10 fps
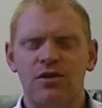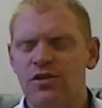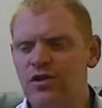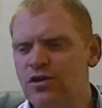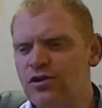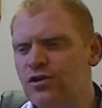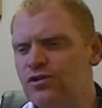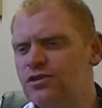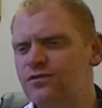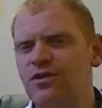The
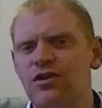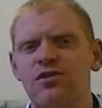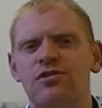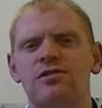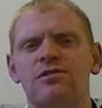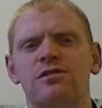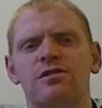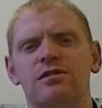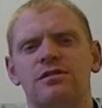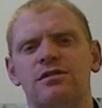urge for coke
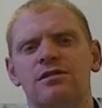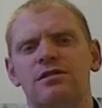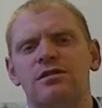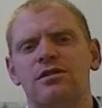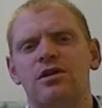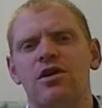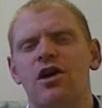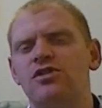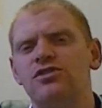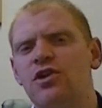
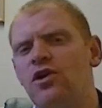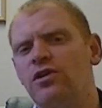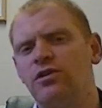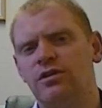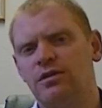has gone